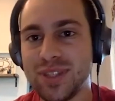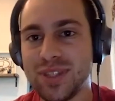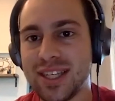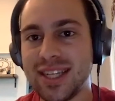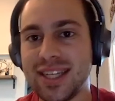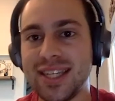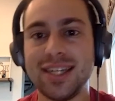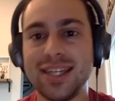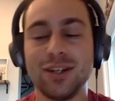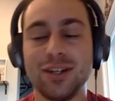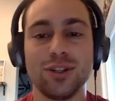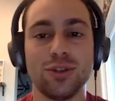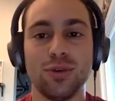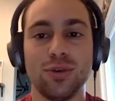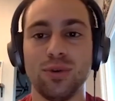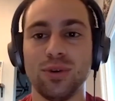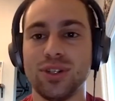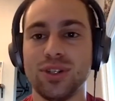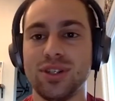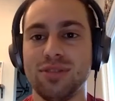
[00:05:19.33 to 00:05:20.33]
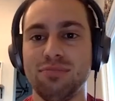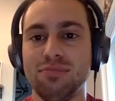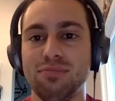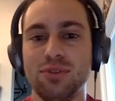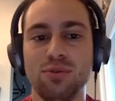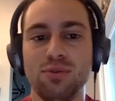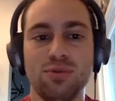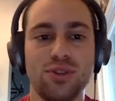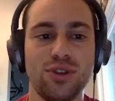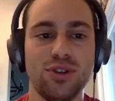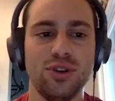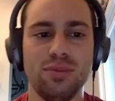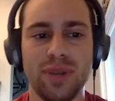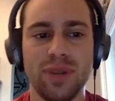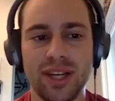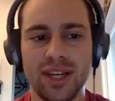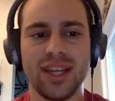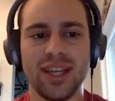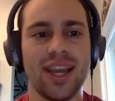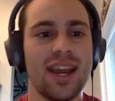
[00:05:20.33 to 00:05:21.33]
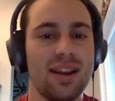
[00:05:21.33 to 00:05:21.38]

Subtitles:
to gear towards YouTube and